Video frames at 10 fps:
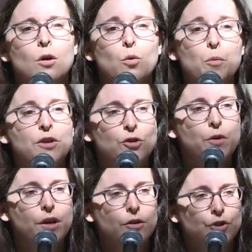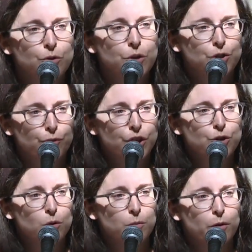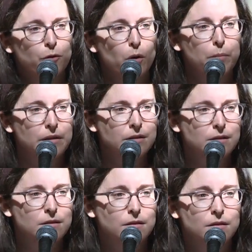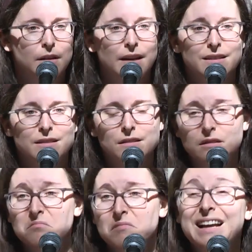we'll be doing a Jewish ritual performance that is